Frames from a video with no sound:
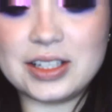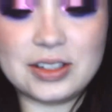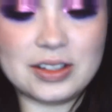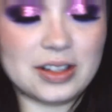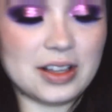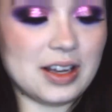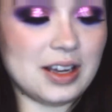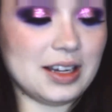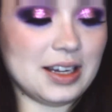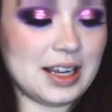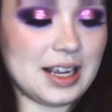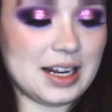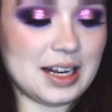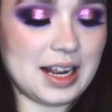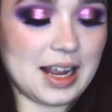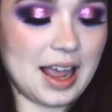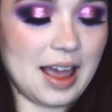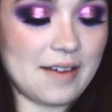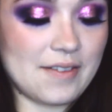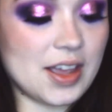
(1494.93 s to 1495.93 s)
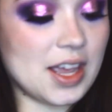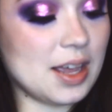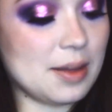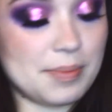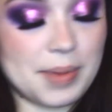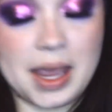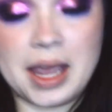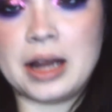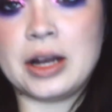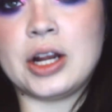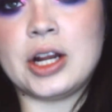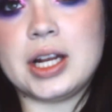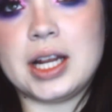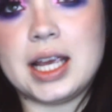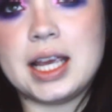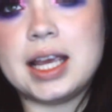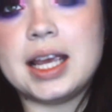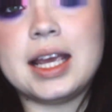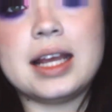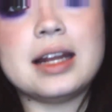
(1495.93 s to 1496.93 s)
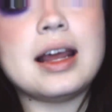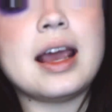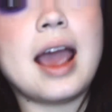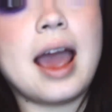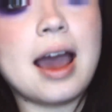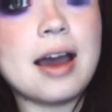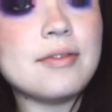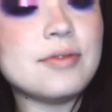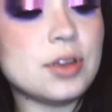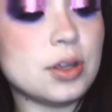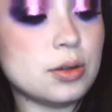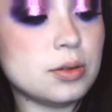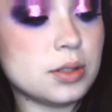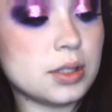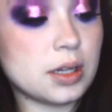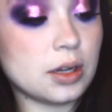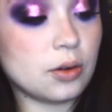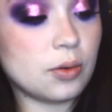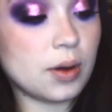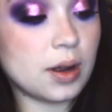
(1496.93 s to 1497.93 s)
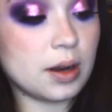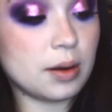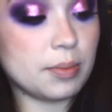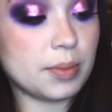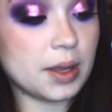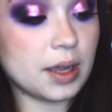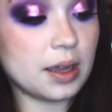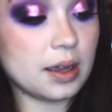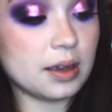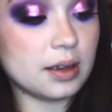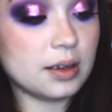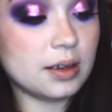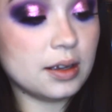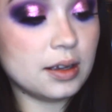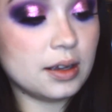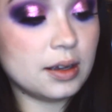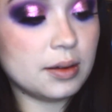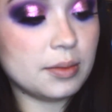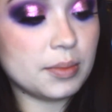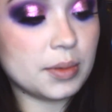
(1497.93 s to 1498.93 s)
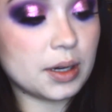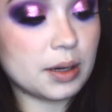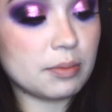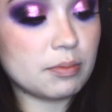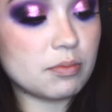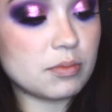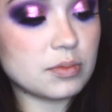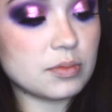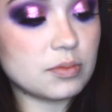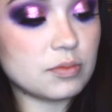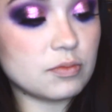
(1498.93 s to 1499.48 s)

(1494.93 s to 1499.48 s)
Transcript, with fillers: it too long and I haven't hit pan on it. And I have used it quite a bit, but I'm